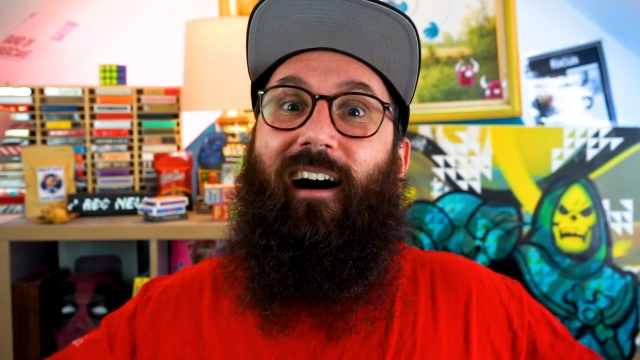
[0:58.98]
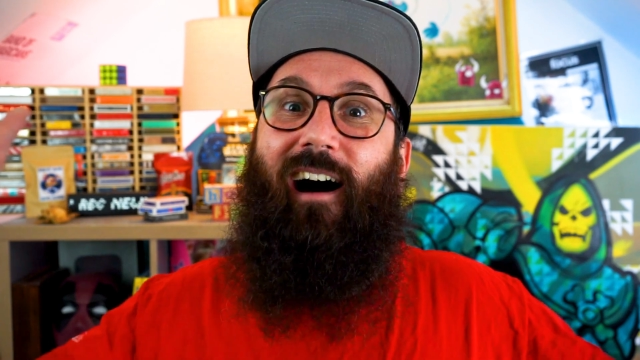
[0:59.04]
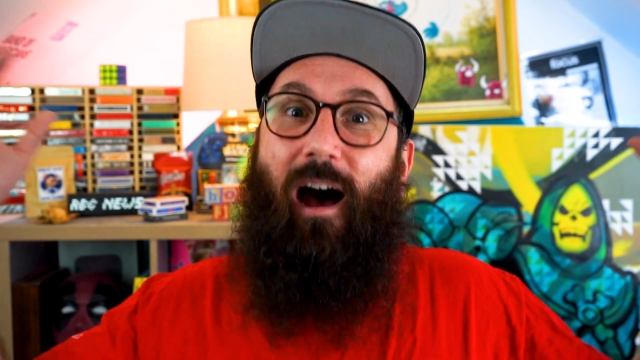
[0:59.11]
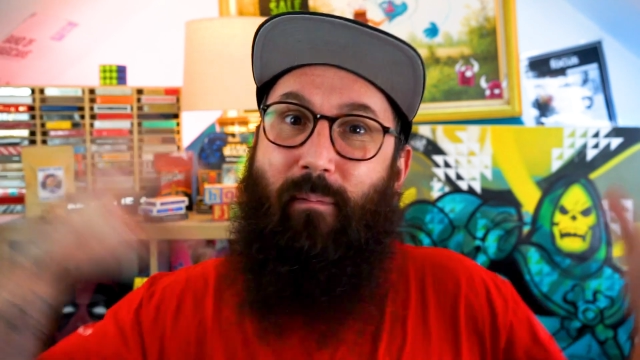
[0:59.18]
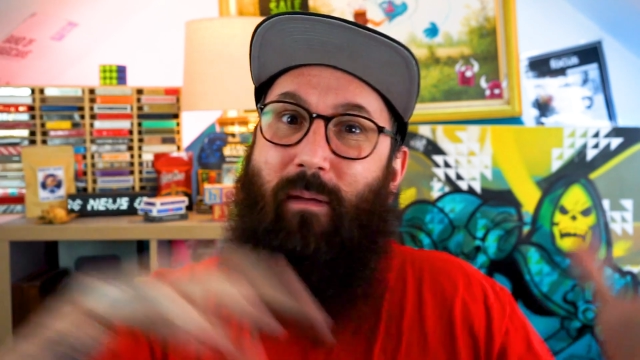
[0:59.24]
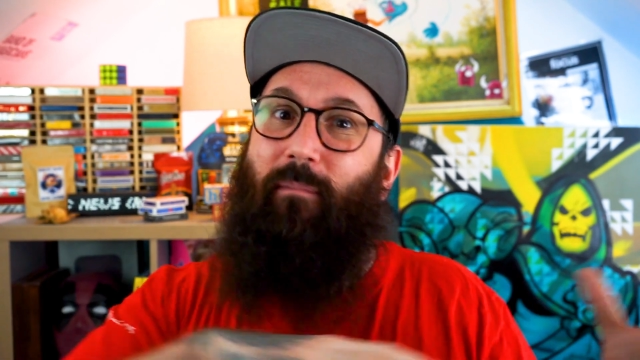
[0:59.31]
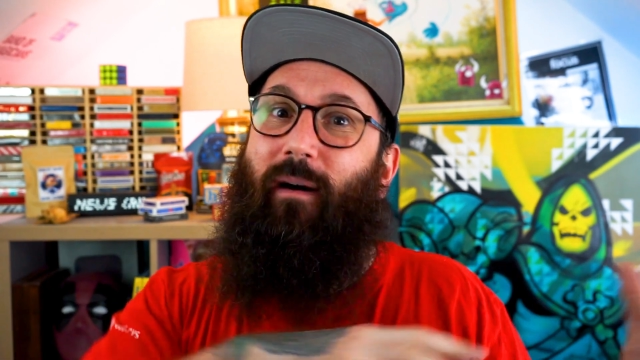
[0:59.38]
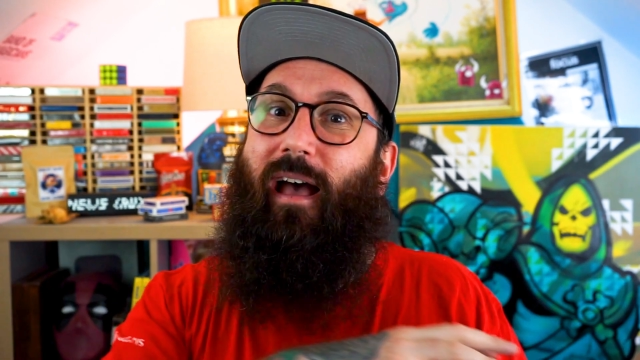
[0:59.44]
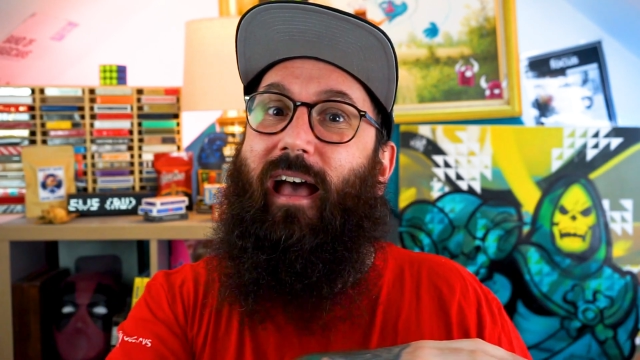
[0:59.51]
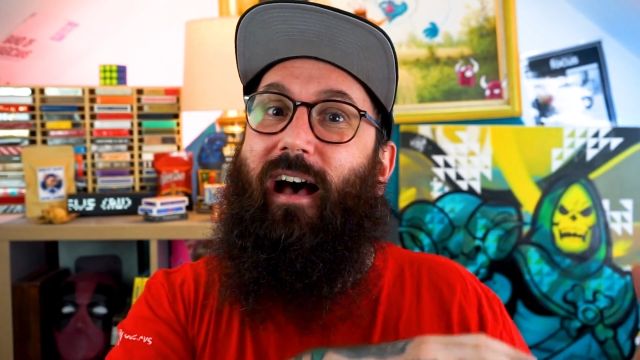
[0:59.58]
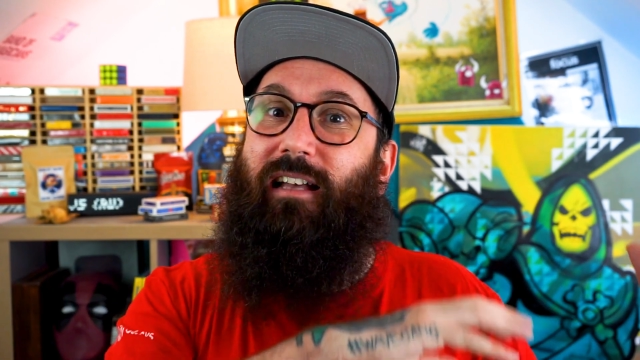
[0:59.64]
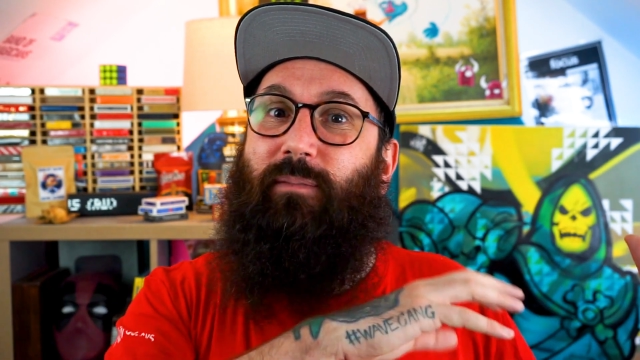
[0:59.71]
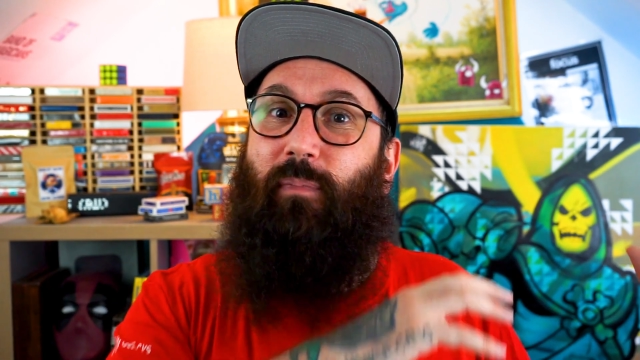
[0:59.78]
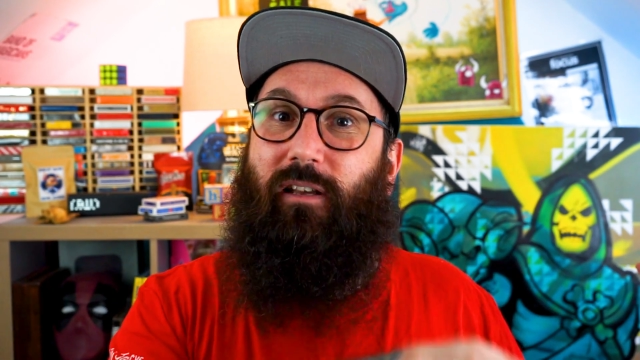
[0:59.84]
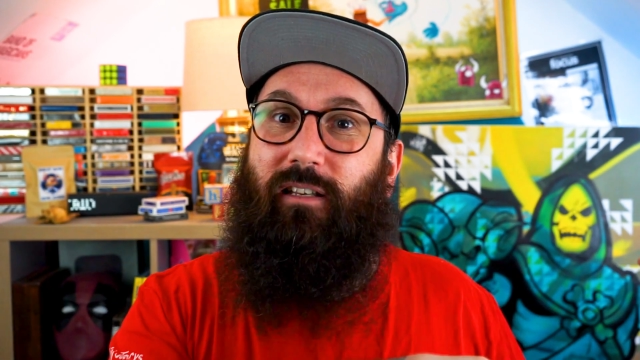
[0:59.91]
I'm in my
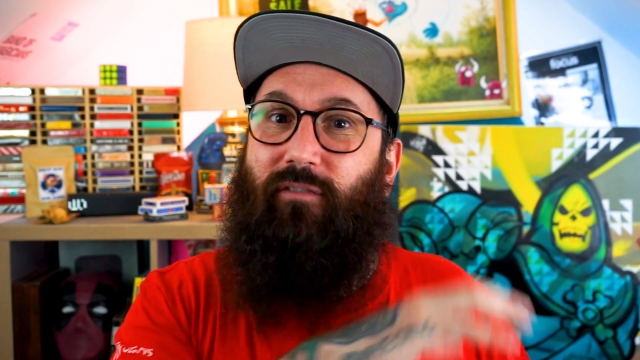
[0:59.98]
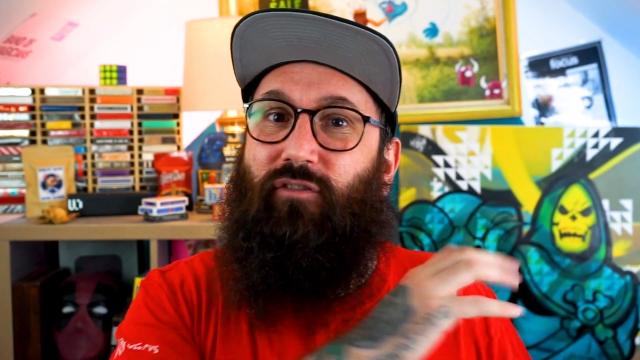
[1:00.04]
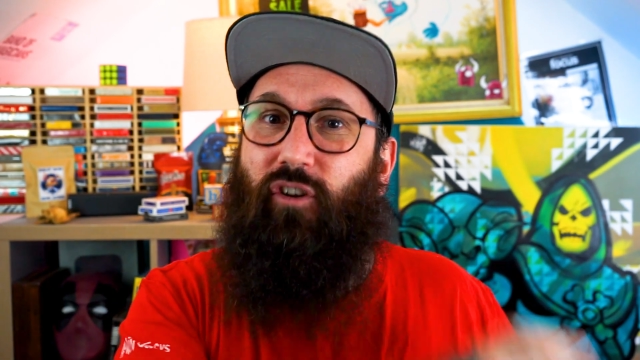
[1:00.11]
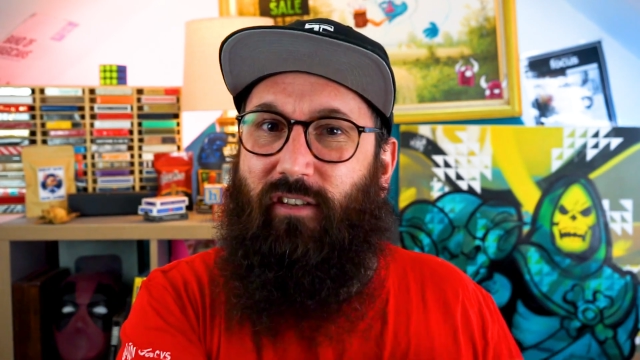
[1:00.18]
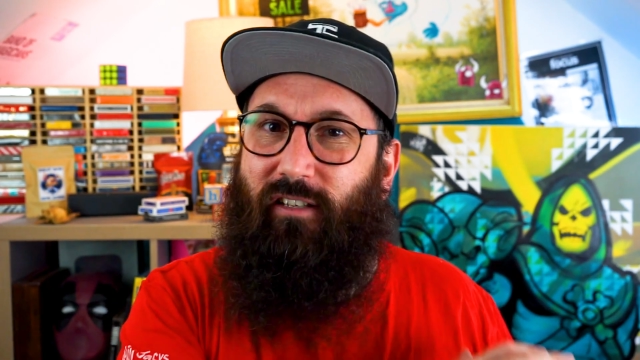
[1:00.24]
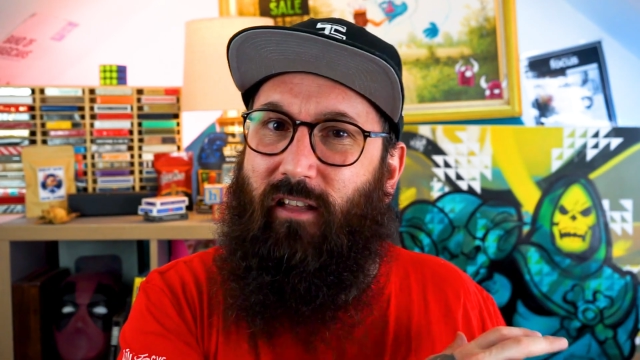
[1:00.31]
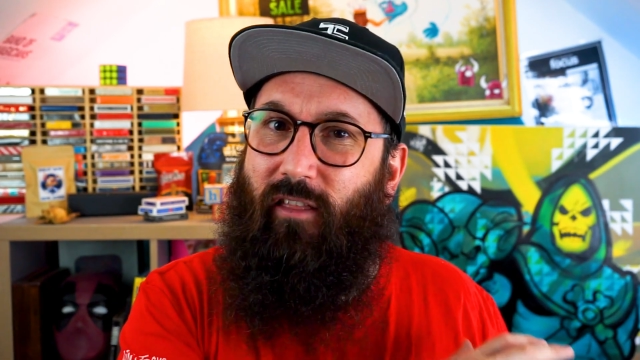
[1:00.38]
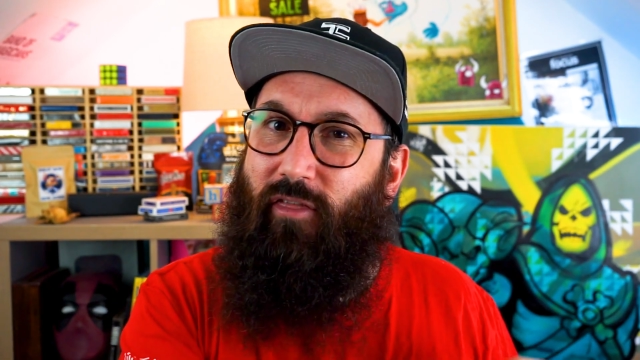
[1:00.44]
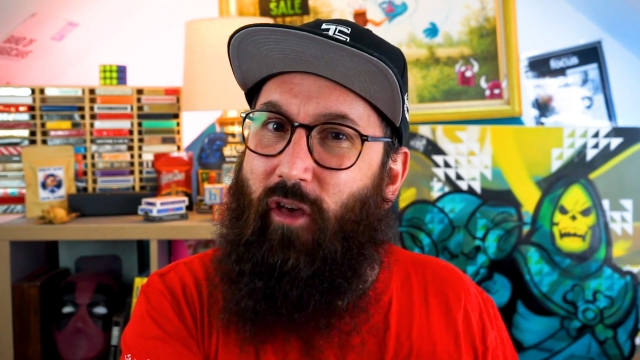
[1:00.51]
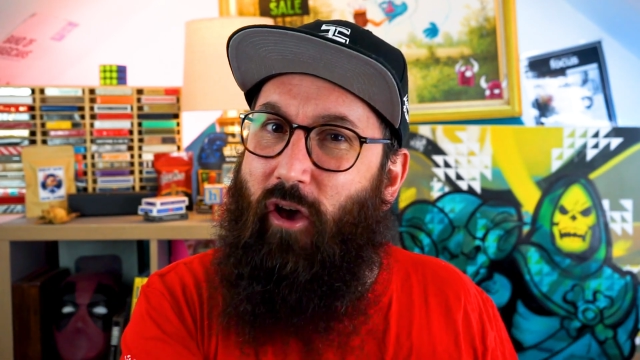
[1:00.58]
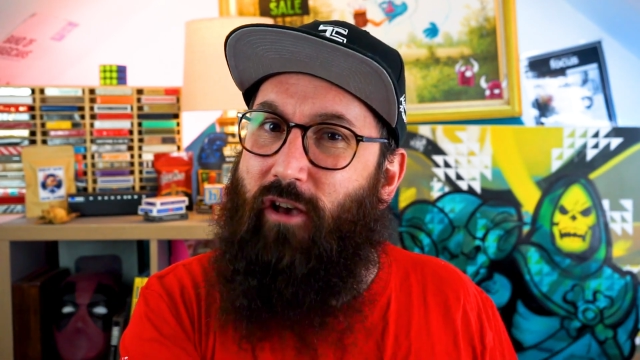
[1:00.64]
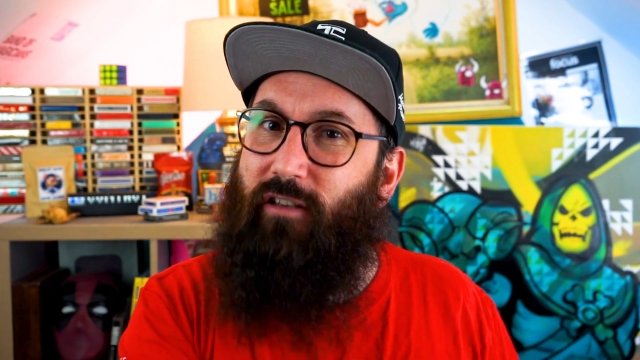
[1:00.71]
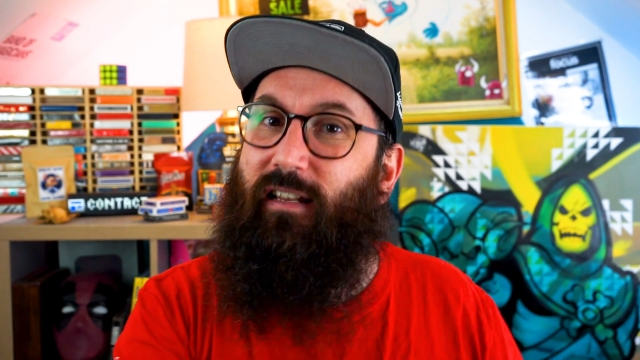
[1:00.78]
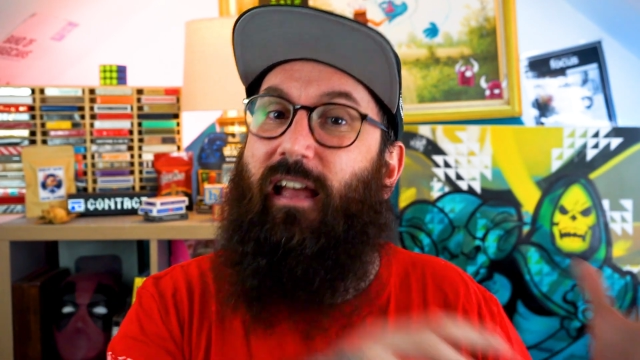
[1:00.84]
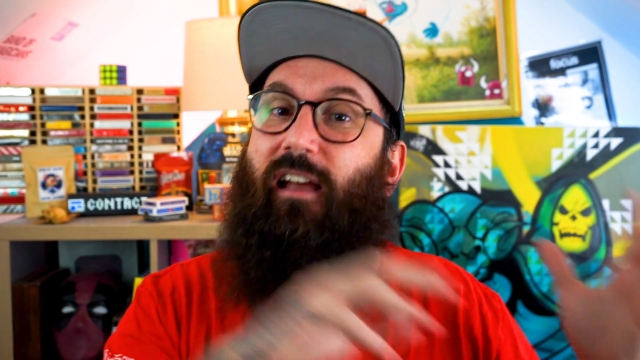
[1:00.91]
house because I shot this on
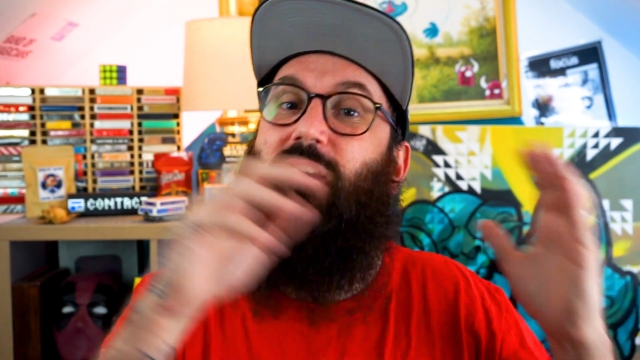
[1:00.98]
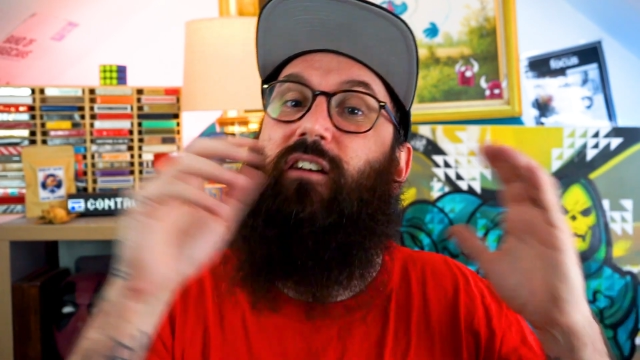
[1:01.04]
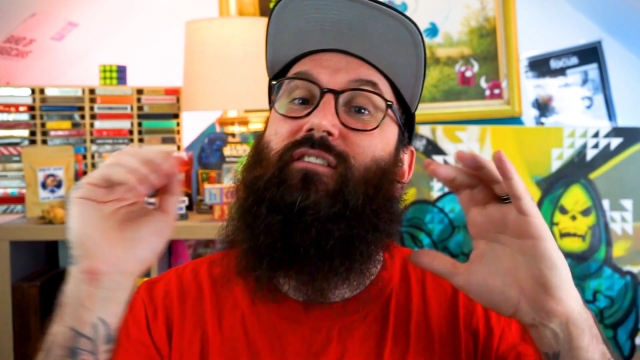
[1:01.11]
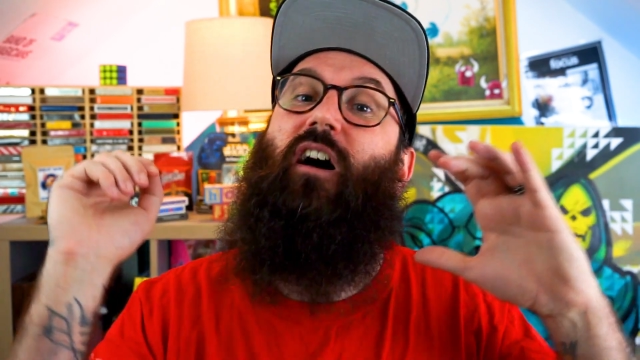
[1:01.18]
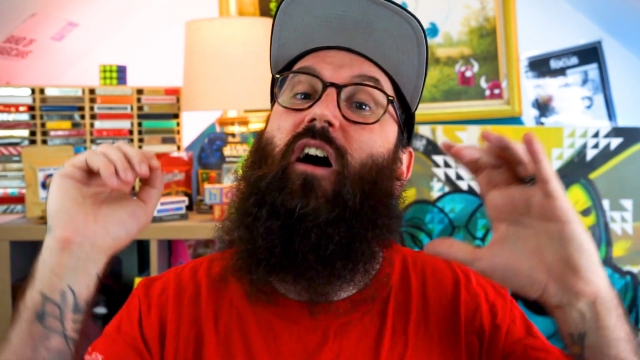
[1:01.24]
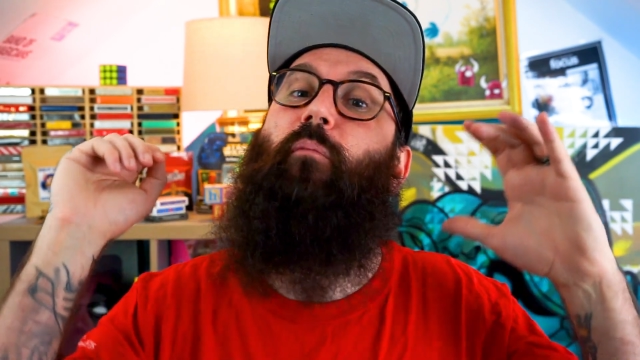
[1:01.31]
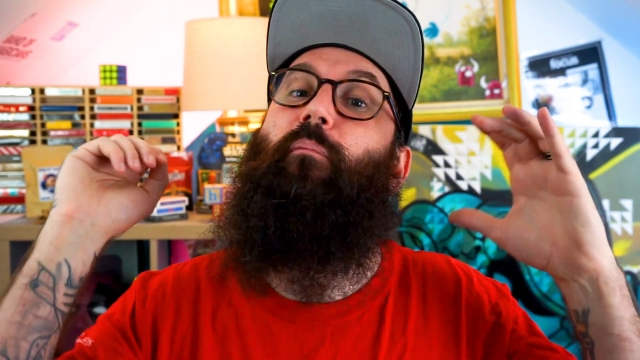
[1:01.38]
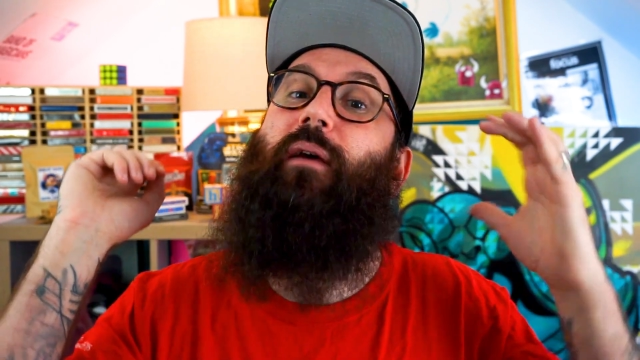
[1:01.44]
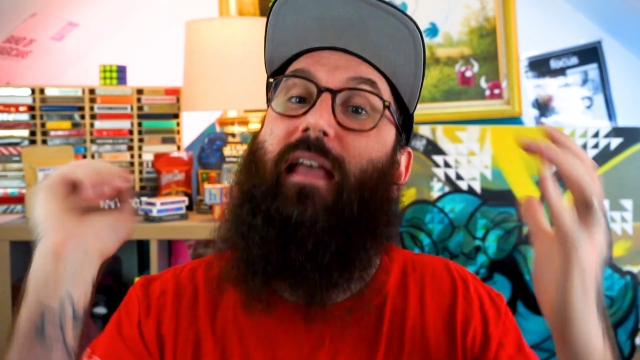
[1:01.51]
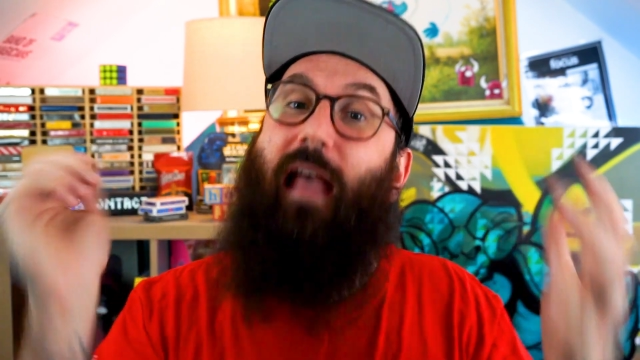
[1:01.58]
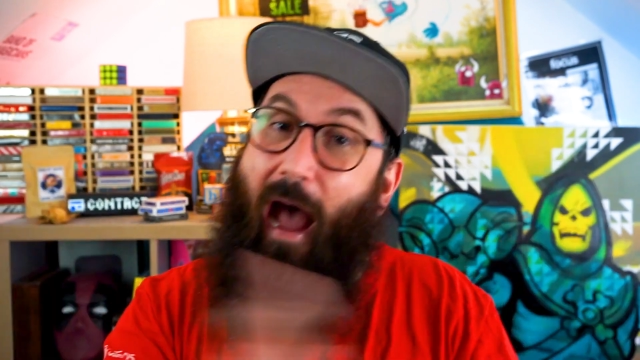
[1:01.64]
Thursday because I'll be